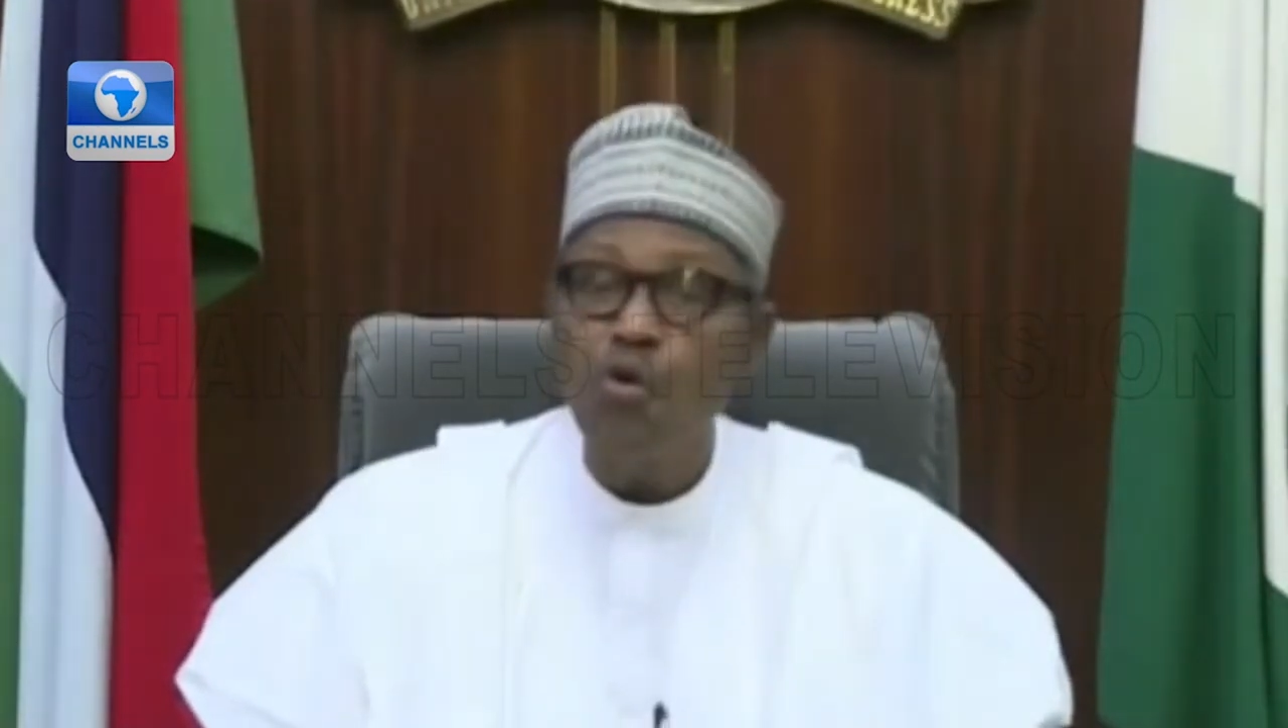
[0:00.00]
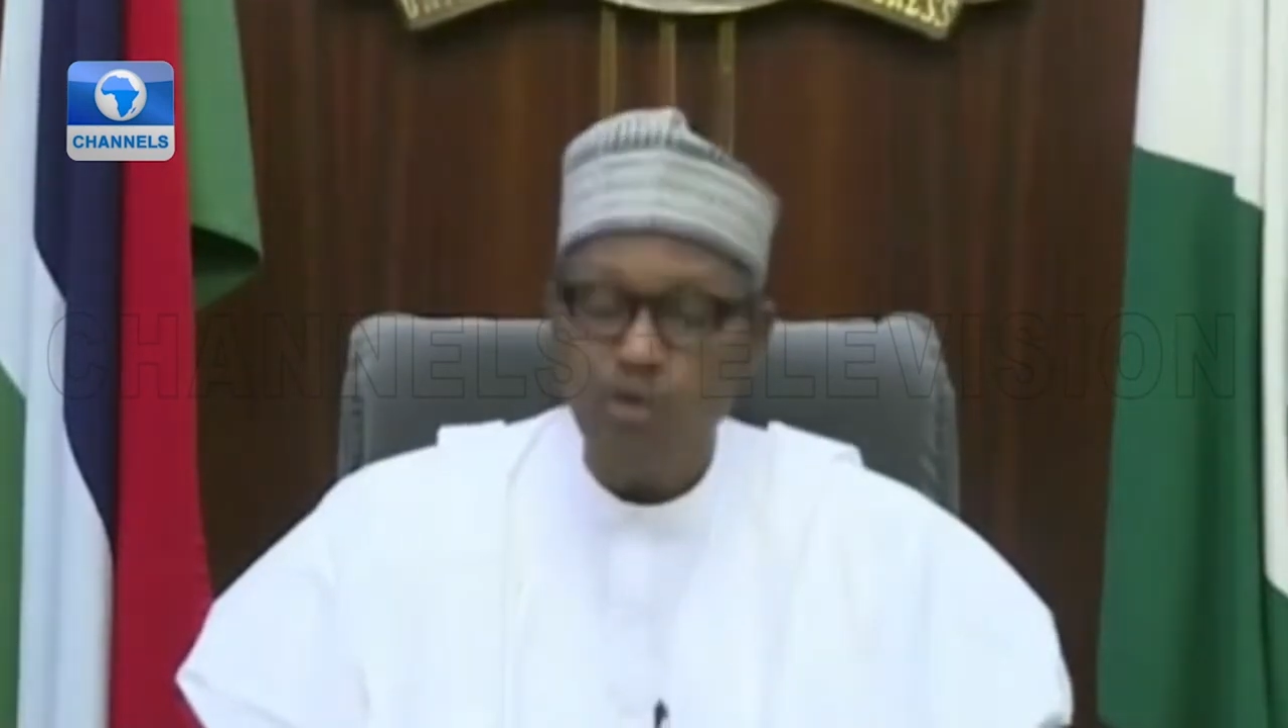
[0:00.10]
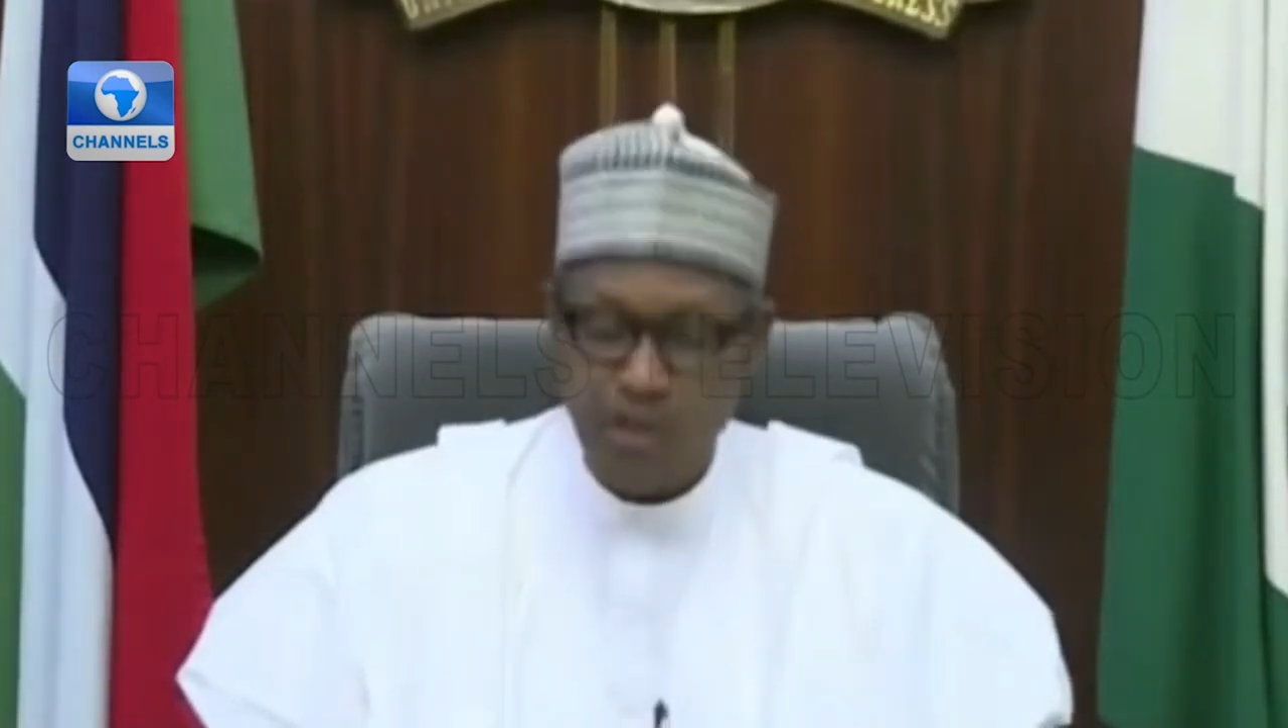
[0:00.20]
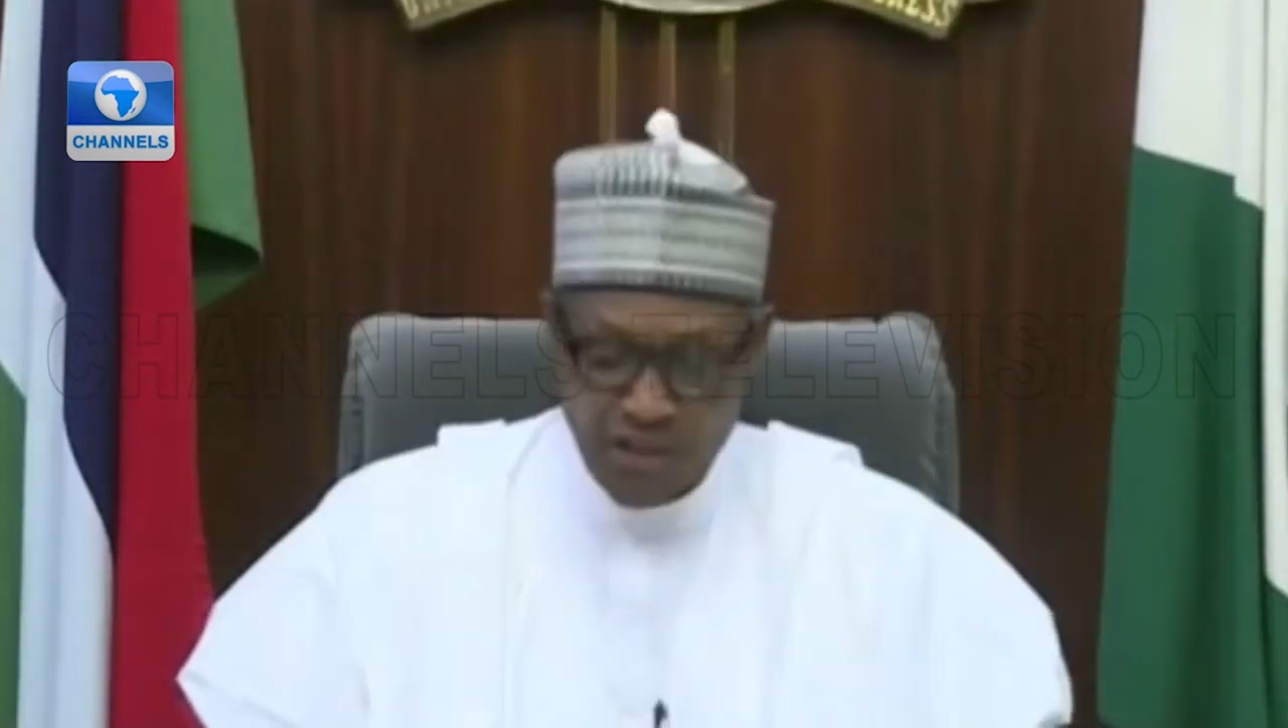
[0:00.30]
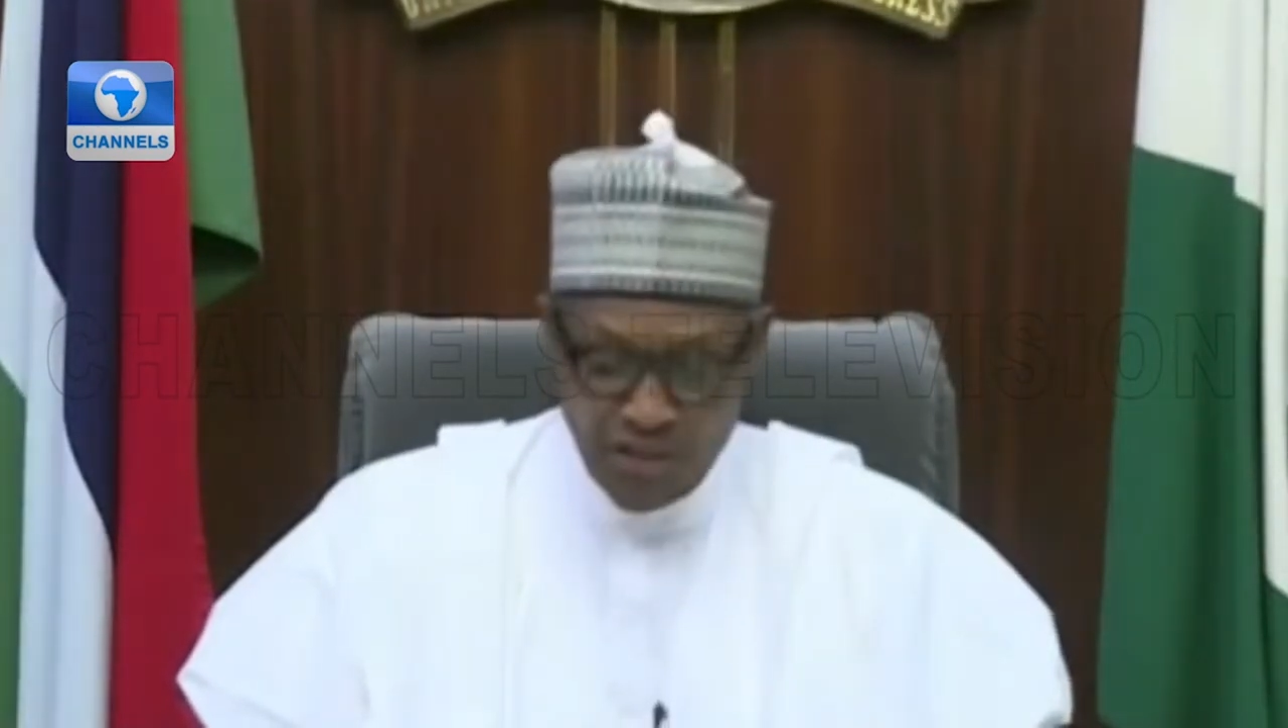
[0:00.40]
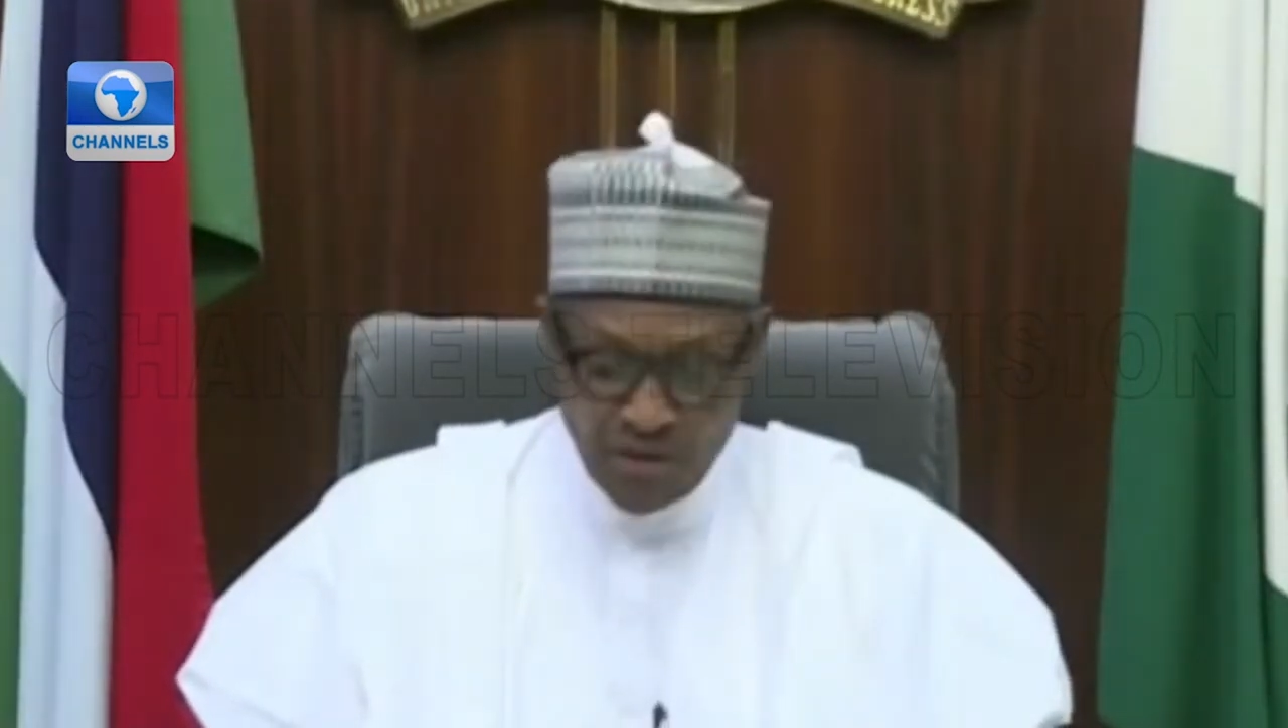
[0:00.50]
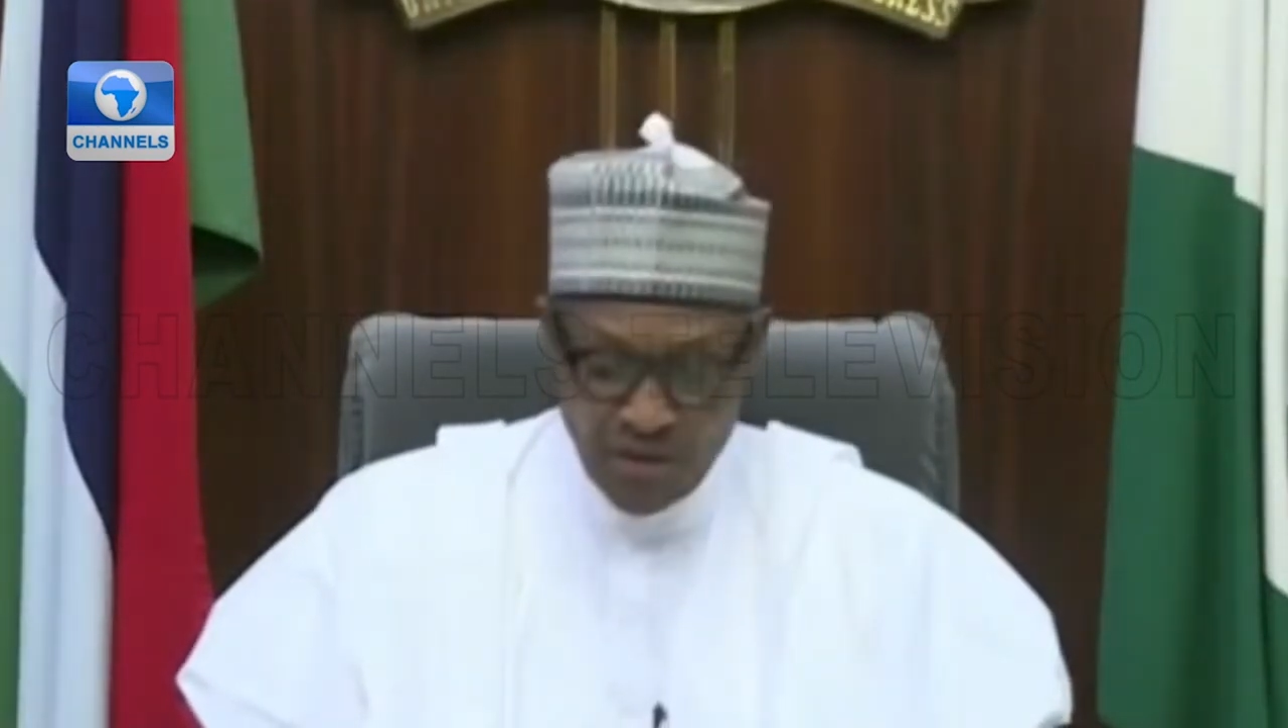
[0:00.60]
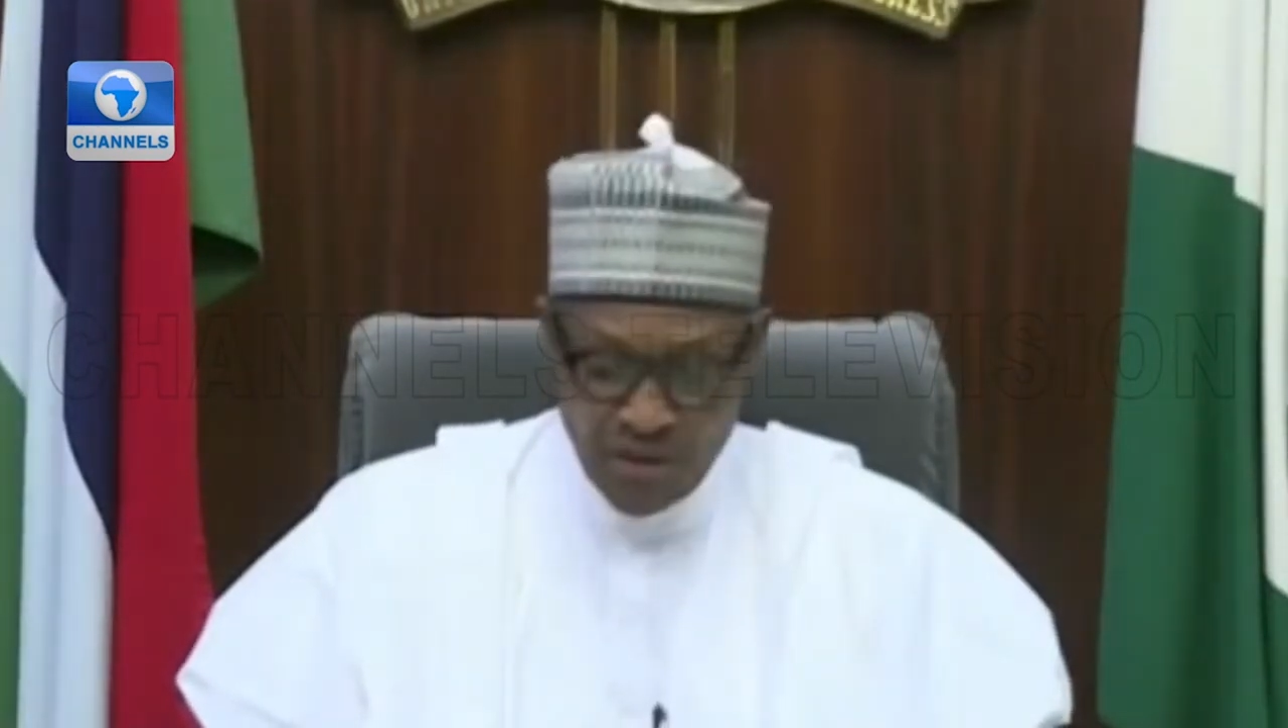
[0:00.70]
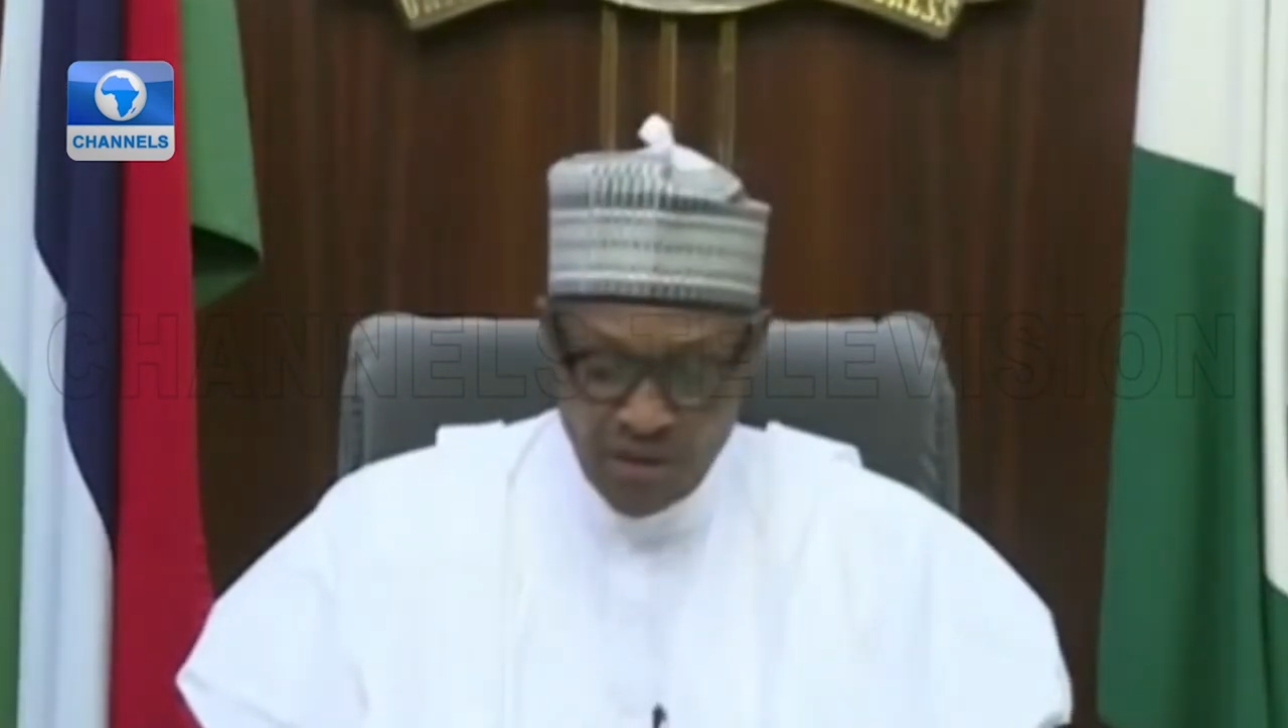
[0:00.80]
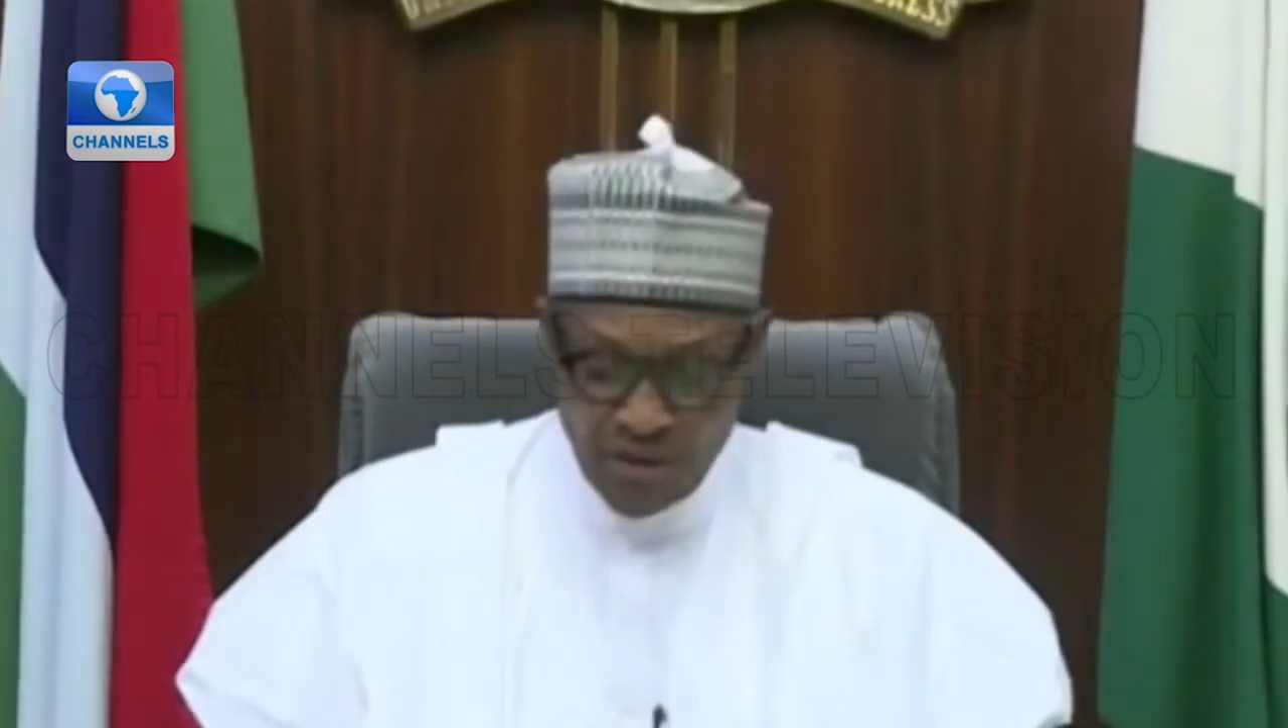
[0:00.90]
or
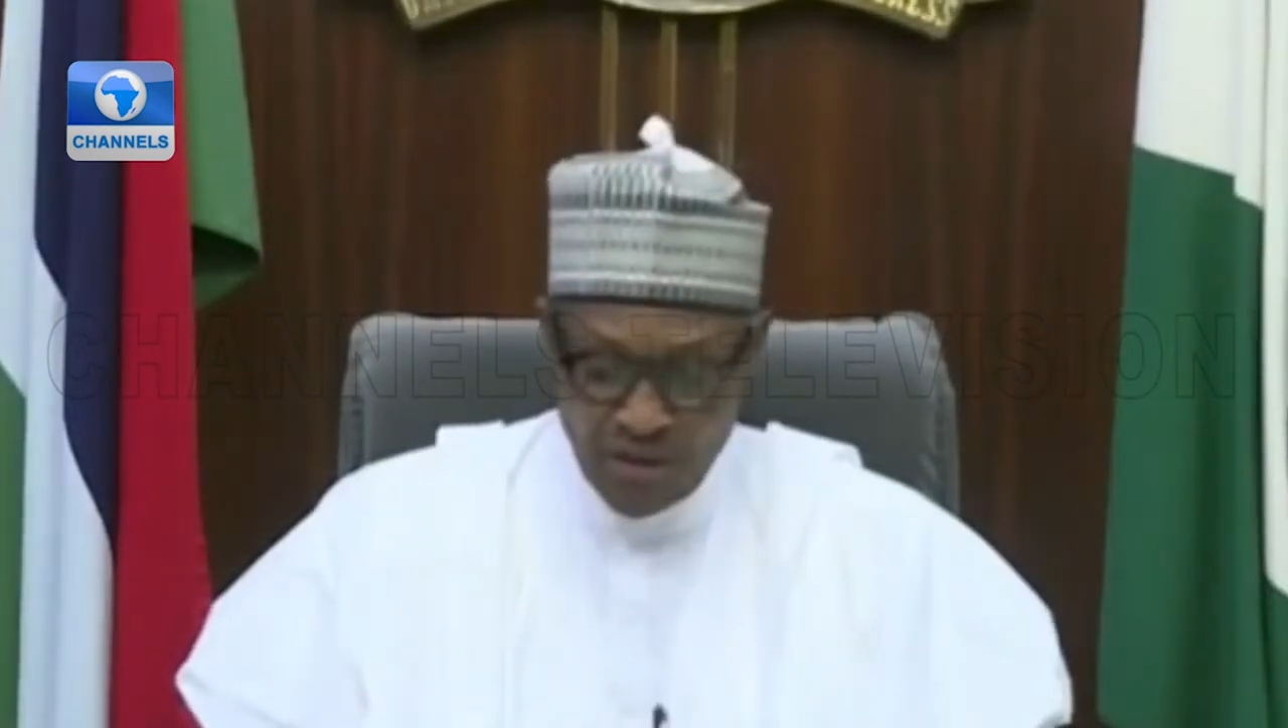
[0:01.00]
rushing